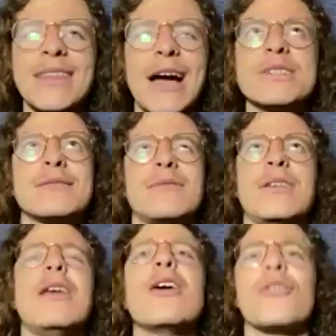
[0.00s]
That was
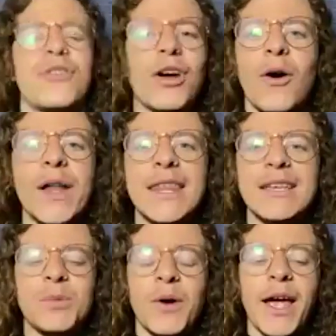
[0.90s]
years ago at
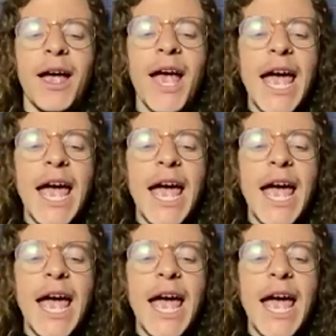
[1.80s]
this point.